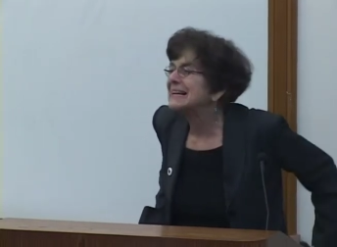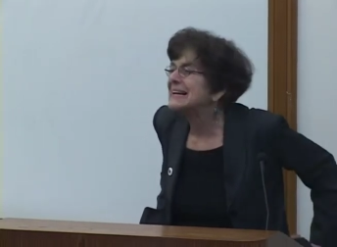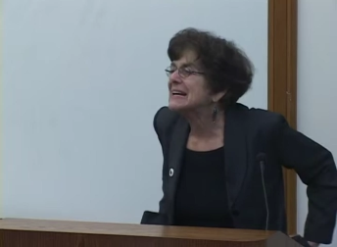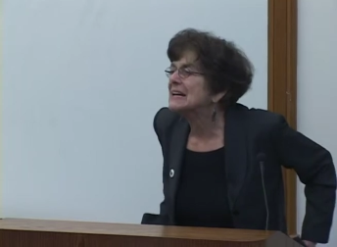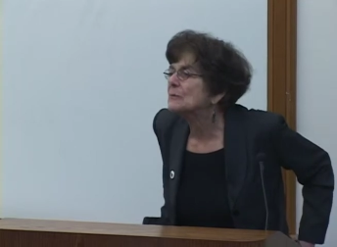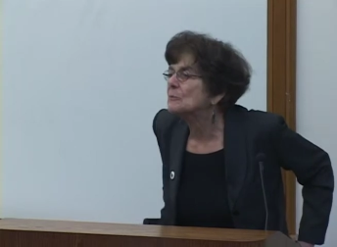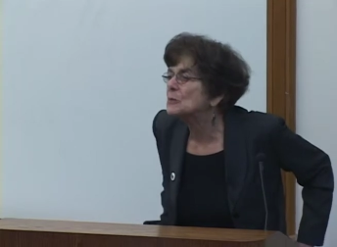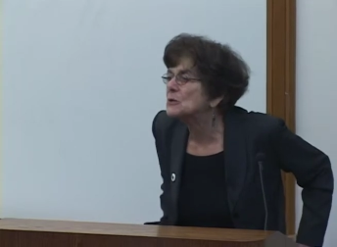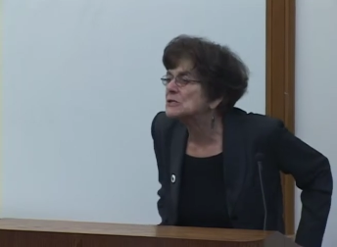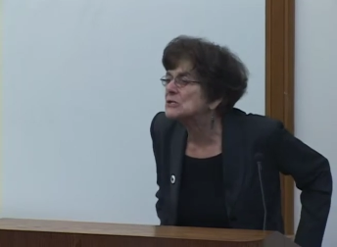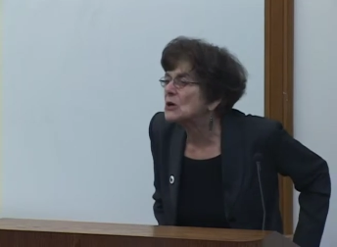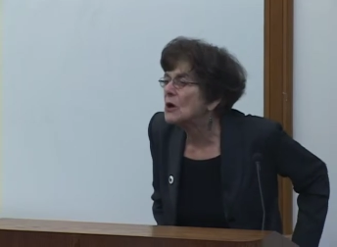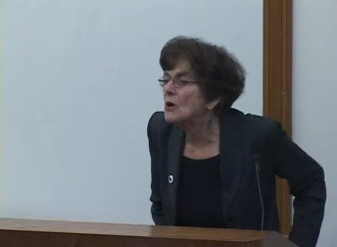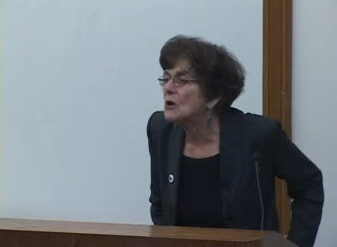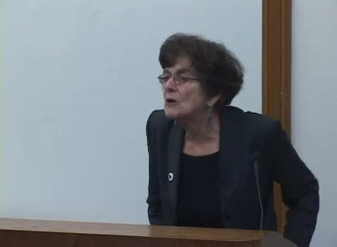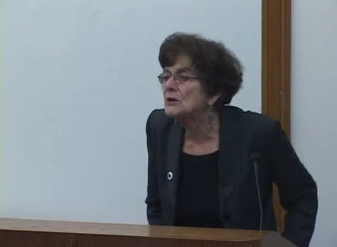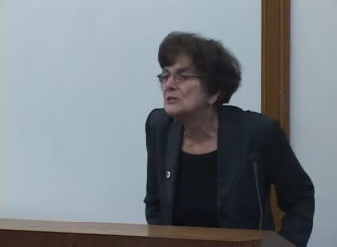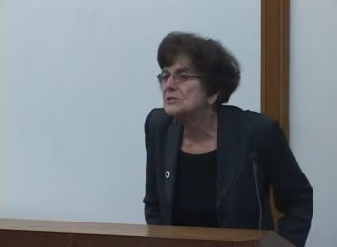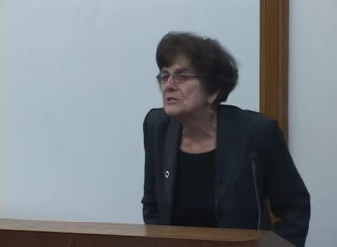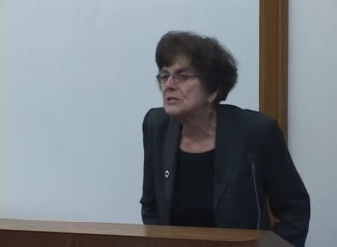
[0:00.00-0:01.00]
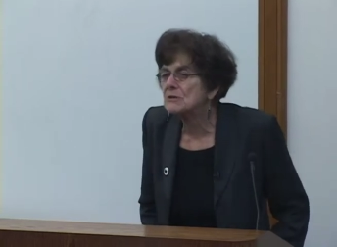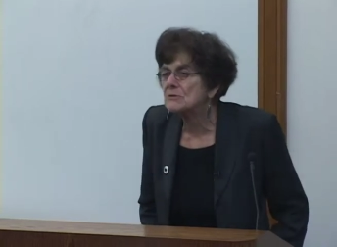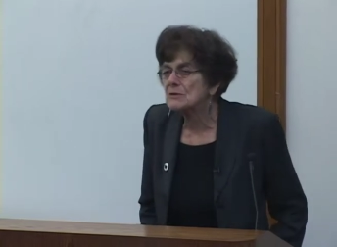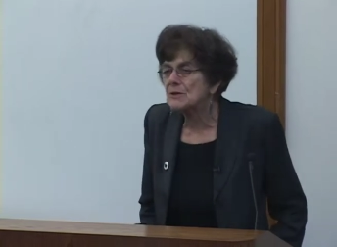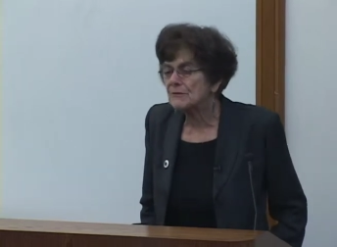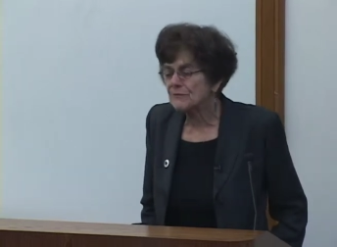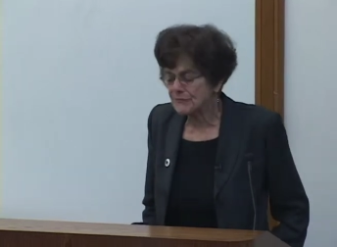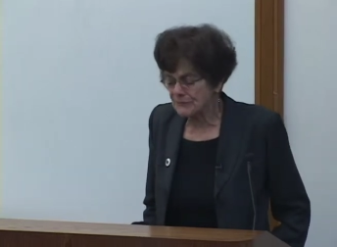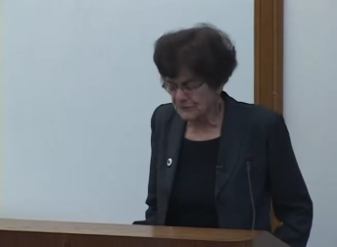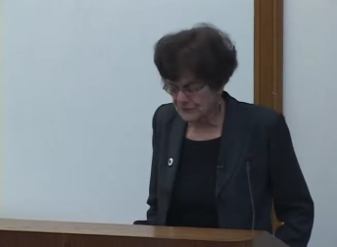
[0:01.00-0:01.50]
it was also the
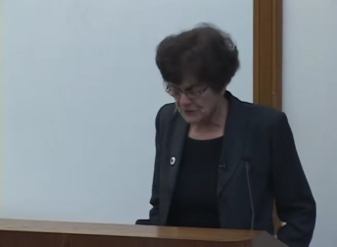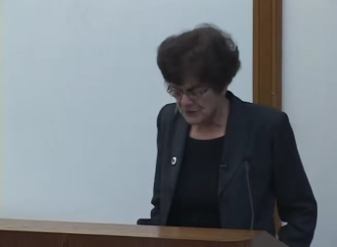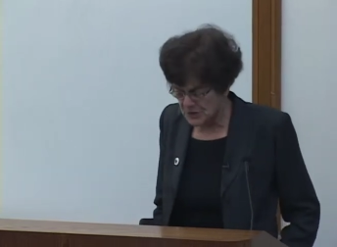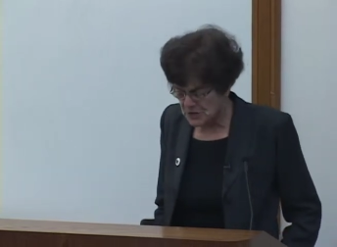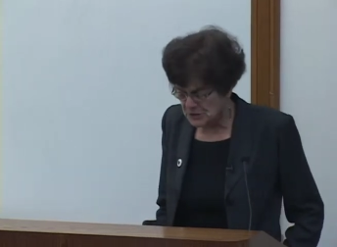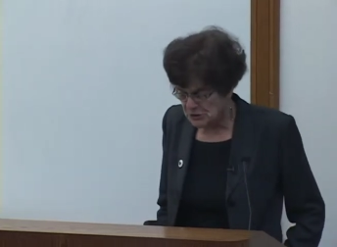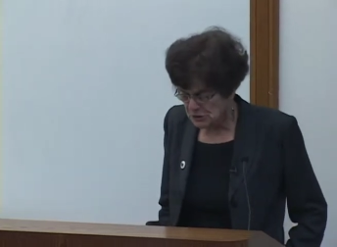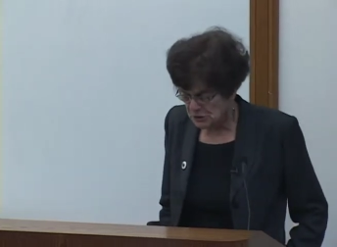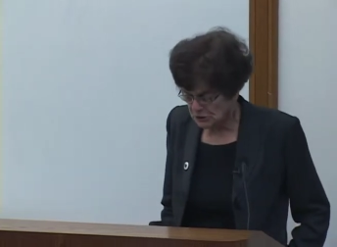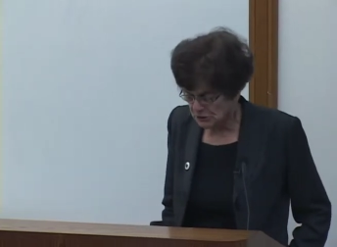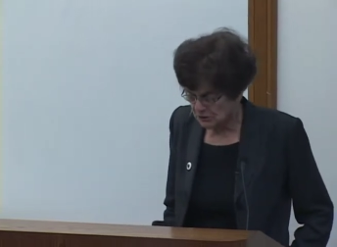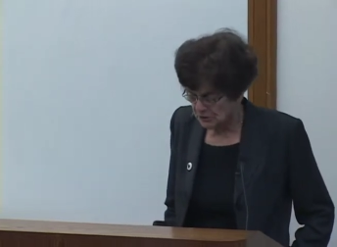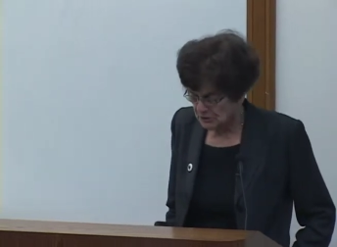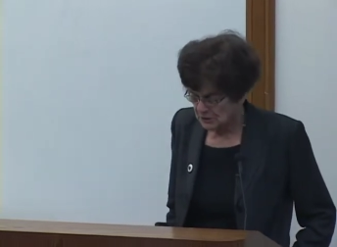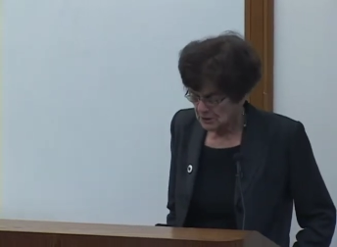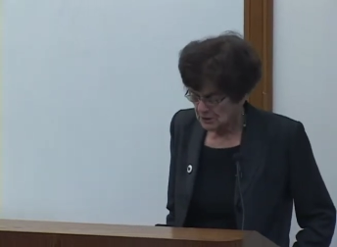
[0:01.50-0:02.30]
fissure